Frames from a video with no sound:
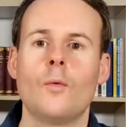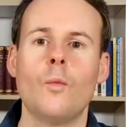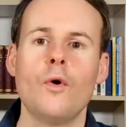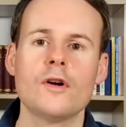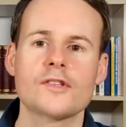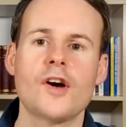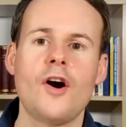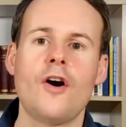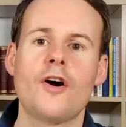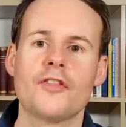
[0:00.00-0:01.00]
What
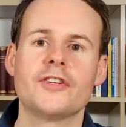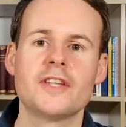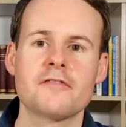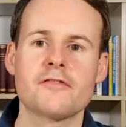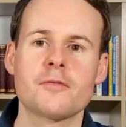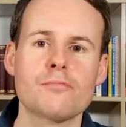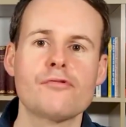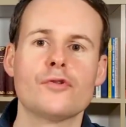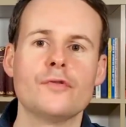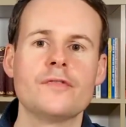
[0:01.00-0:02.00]
are the different
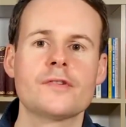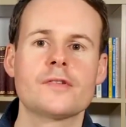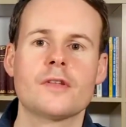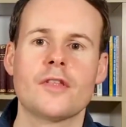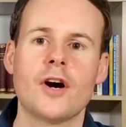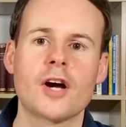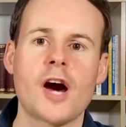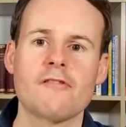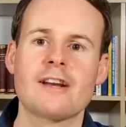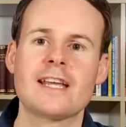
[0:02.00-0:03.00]
proofs that are
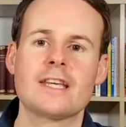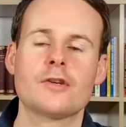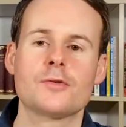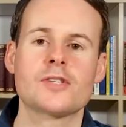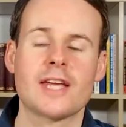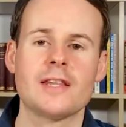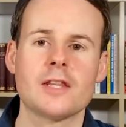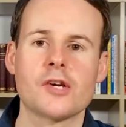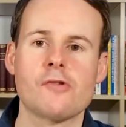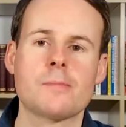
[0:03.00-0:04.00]
currently used in
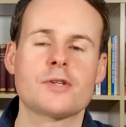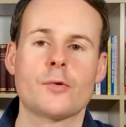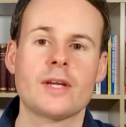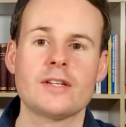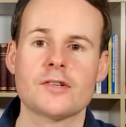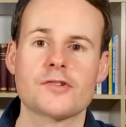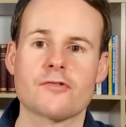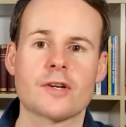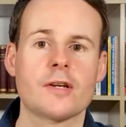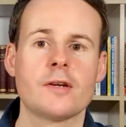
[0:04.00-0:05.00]
the crypto
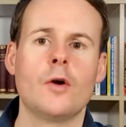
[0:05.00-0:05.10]
industry?